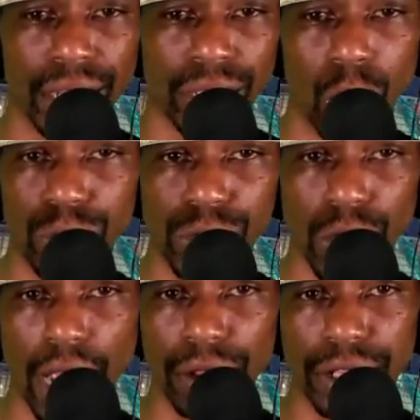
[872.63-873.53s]
Coaches
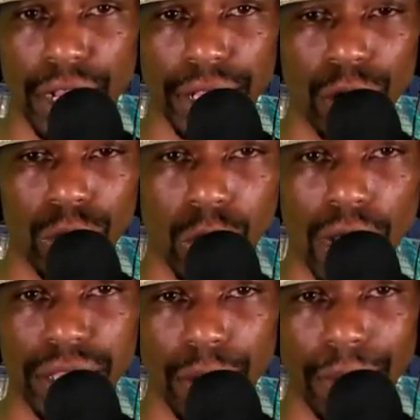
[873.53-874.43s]
are out there. They don't go
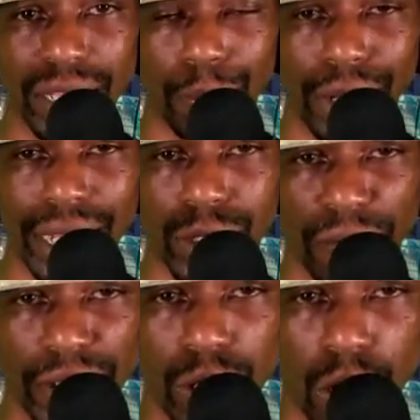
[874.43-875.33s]
out there and make the play. So
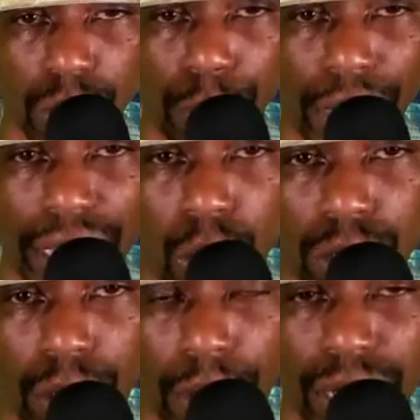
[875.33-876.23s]
if he calls a play
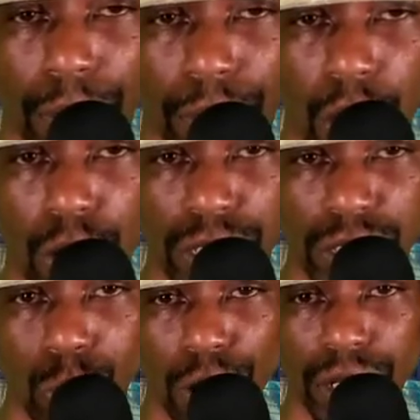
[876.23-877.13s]
call and the call
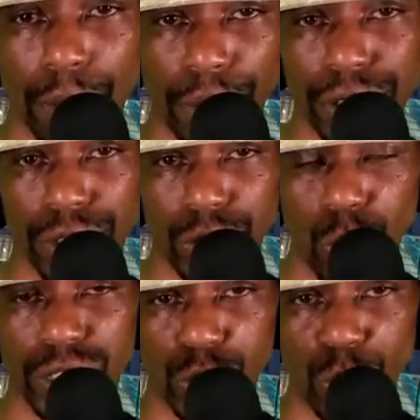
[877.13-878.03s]
doesn't work and the players are
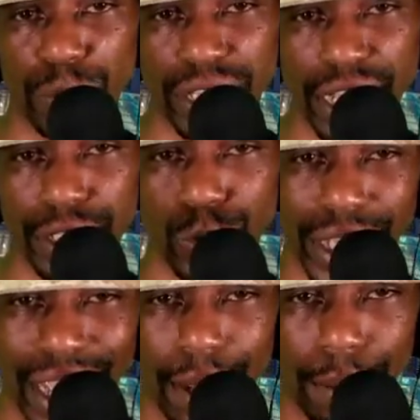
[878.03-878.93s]
doing stupid things, you
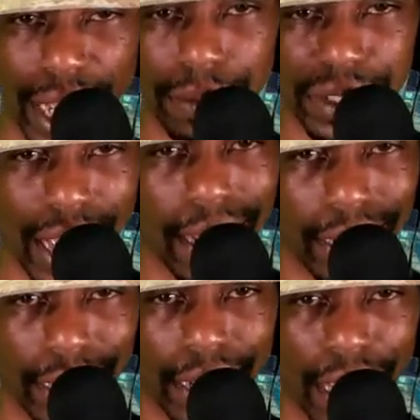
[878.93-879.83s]
can't blame Scott
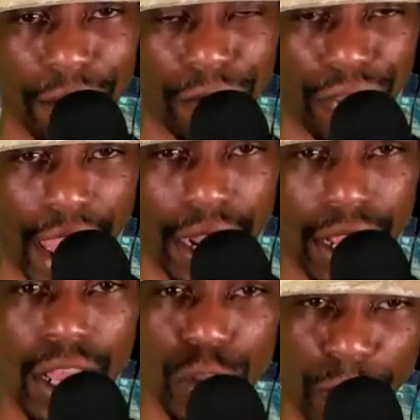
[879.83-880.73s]
Linehan for that.
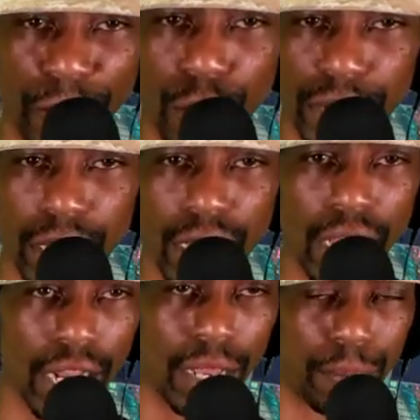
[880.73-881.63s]
You feel me?
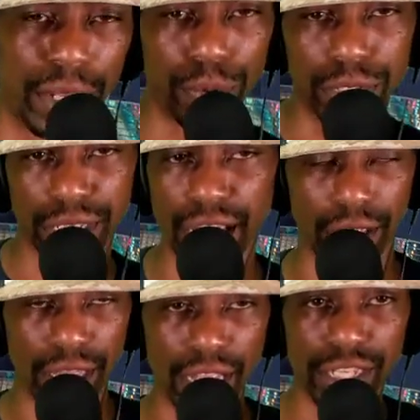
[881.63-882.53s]
Like people say,
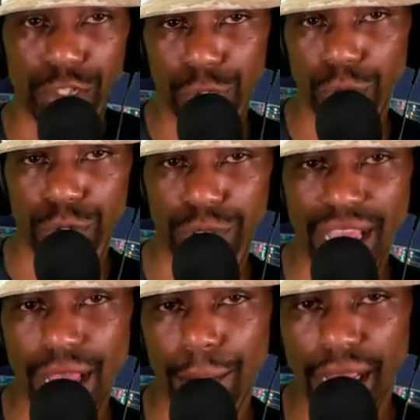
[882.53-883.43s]
and that's the truth. You
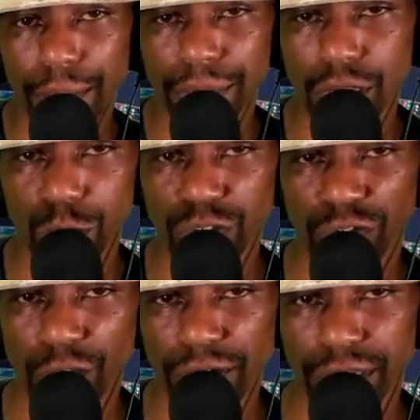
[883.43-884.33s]
can't blame the coaches
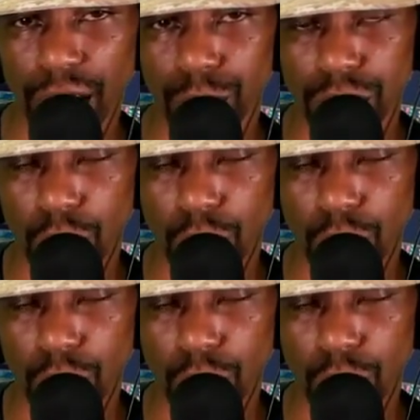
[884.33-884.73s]
for everything.